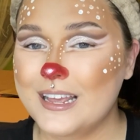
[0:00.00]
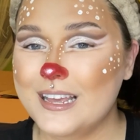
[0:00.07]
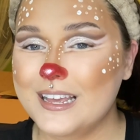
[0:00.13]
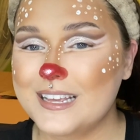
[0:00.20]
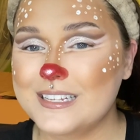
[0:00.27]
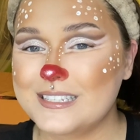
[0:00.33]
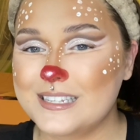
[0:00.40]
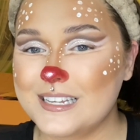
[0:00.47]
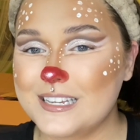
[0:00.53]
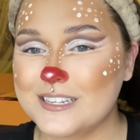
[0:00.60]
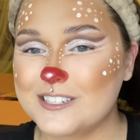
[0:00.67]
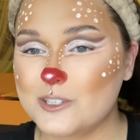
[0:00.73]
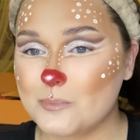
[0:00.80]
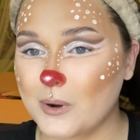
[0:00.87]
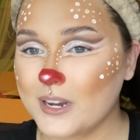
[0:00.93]
is the
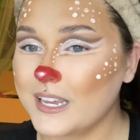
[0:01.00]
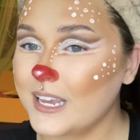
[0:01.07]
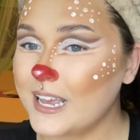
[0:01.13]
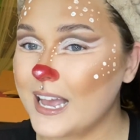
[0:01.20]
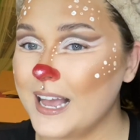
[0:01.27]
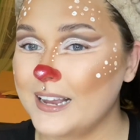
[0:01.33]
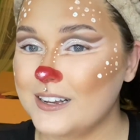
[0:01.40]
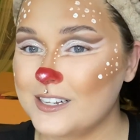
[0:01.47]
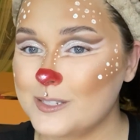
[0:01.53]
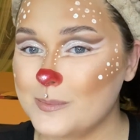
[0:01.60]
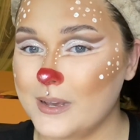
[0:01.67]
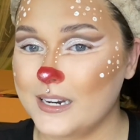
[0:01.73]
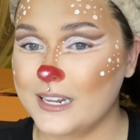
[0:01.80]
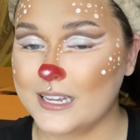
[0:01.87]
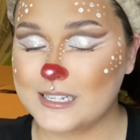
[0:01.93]
Sparky Cat
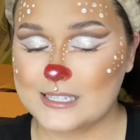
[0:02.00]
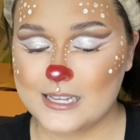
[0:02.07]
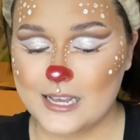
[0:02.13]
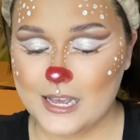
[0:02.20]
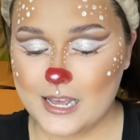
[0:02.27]
Cosmetics